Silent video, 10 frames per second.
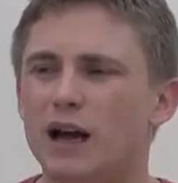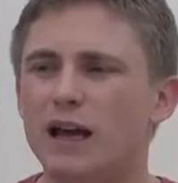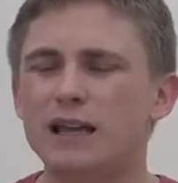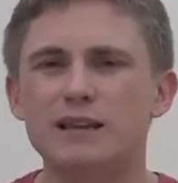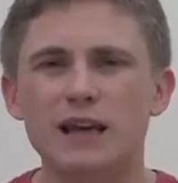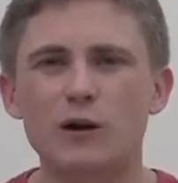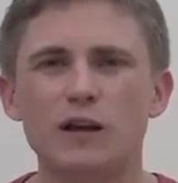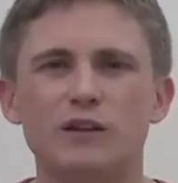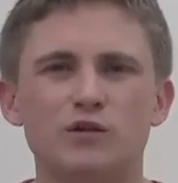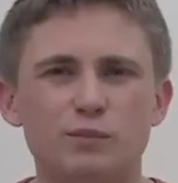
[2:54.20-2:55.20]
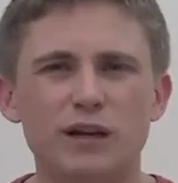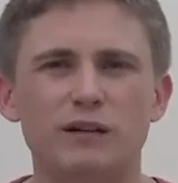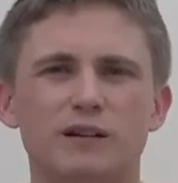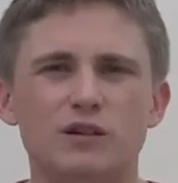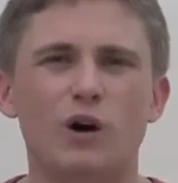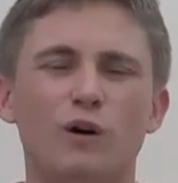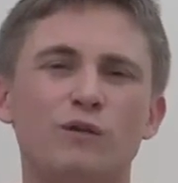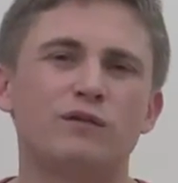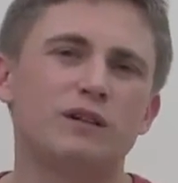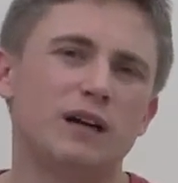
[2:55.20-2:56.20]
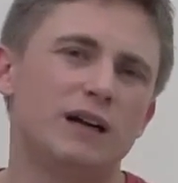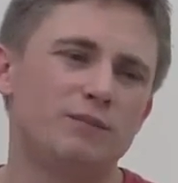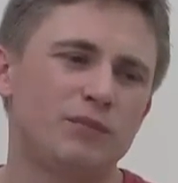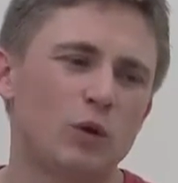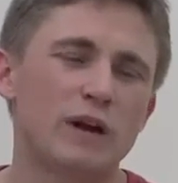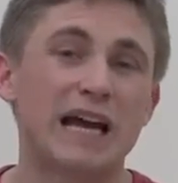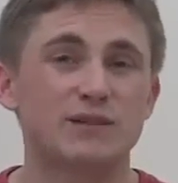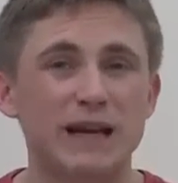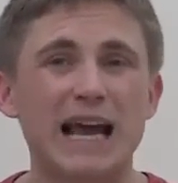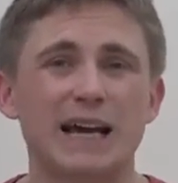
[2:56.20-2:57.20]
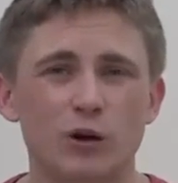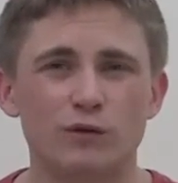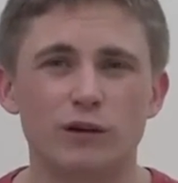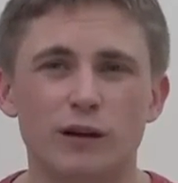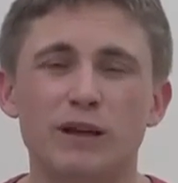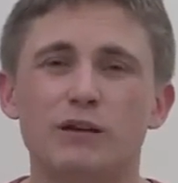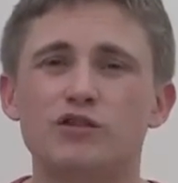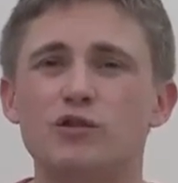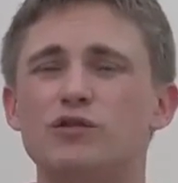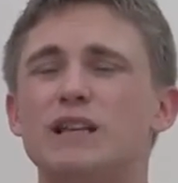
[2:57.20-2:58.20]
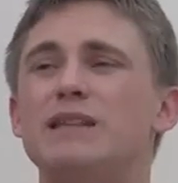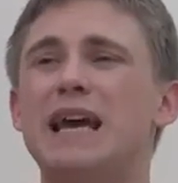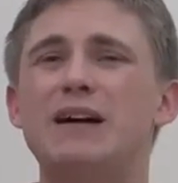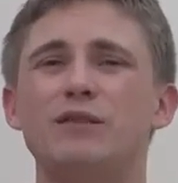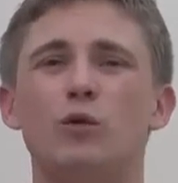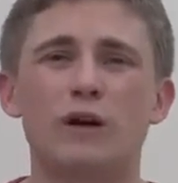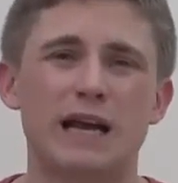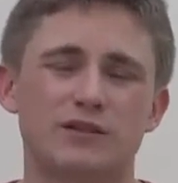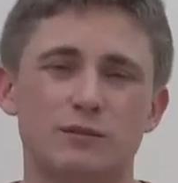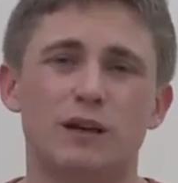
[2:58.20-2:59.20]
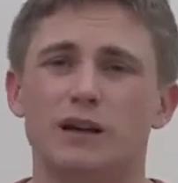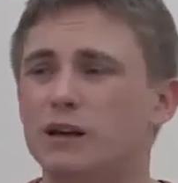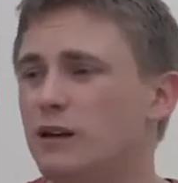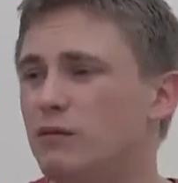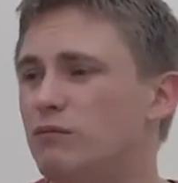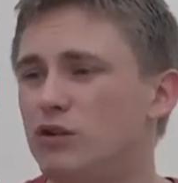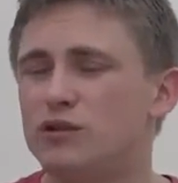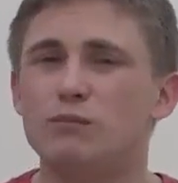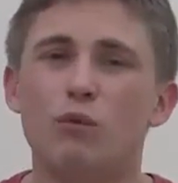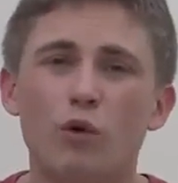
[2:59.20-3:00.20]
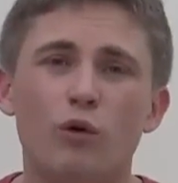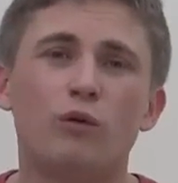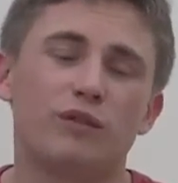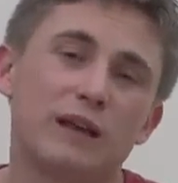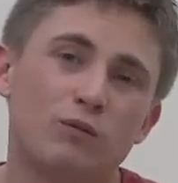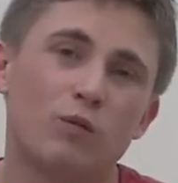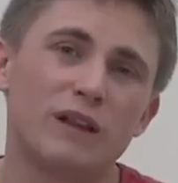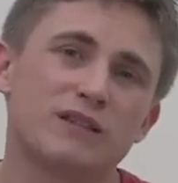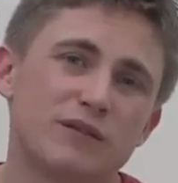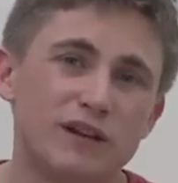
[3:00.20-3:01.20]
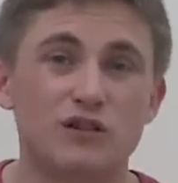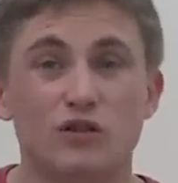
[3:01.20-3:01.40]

in, the, in those periods of um, orgasmic hangover. And because usually they have an orgasm, usually more than once every